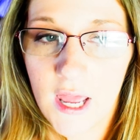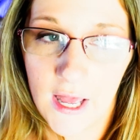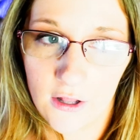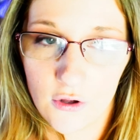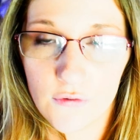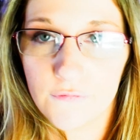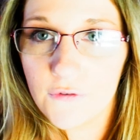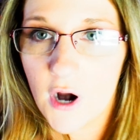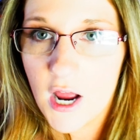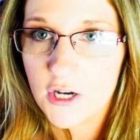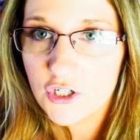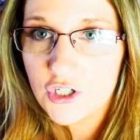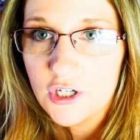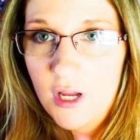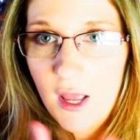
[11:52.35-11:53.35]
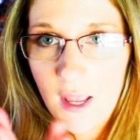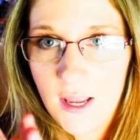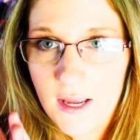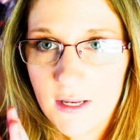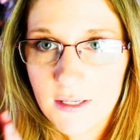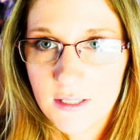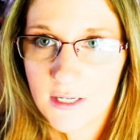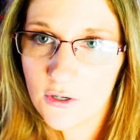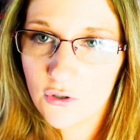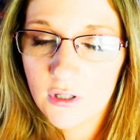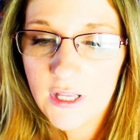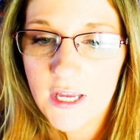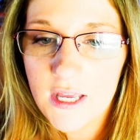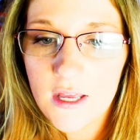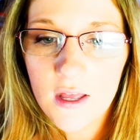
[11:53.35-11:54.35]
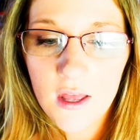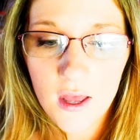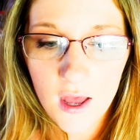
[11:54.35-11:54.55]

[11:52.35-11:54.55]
HelloFresh and Dinnerly.